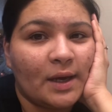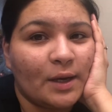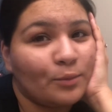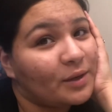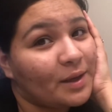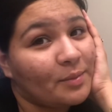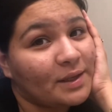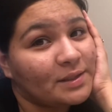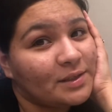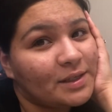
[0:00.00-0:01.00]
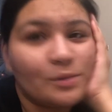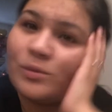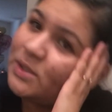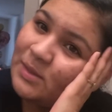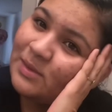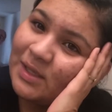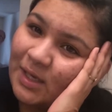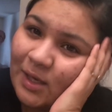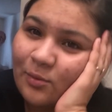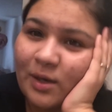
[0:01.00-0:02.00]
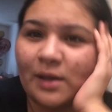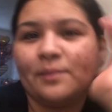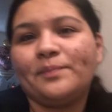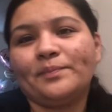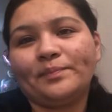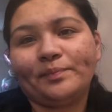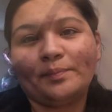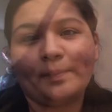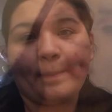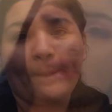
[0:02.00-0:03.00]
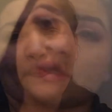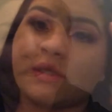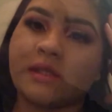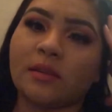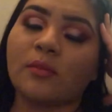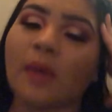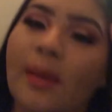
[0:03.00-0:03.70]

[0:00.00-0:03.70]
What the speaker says: I will get back to you guys once I'm done getting ready. So I did my